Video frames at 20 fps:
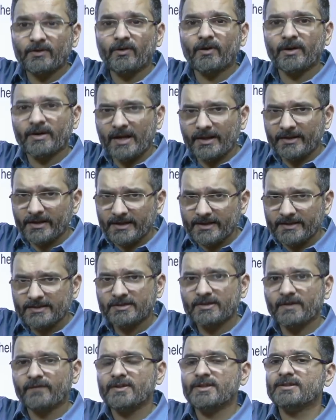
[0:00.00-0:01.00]
or rather is
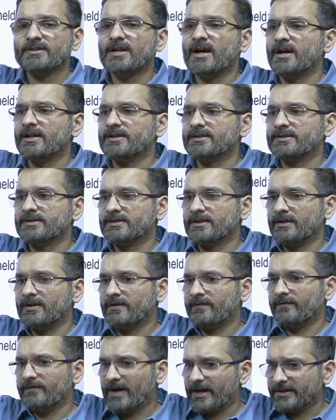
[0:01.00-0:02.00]
Shafeen Jahan's
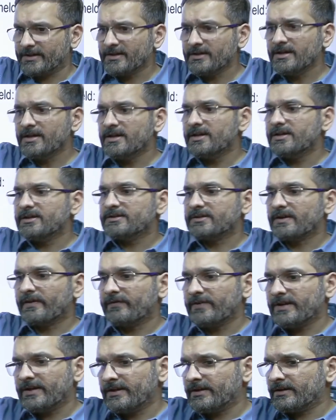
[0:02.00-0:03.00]
father.
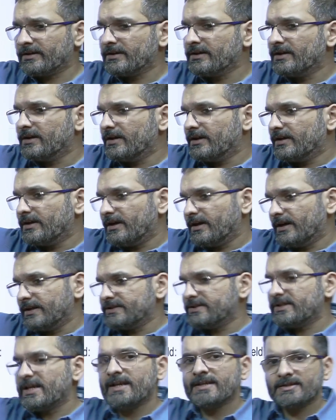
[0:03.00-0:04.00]
Shafeen
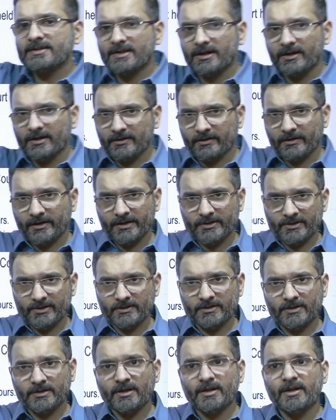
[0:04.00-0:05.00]
changed her
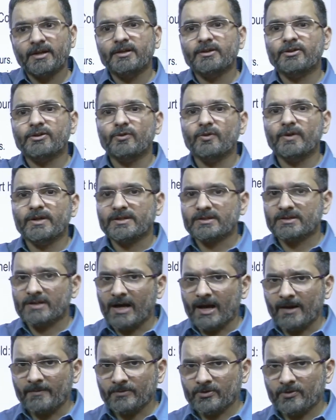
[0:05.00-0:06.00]
religion to
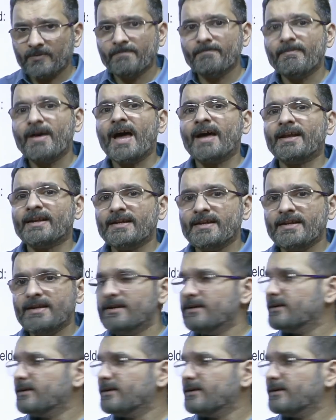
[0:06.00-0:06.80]
Islam to marry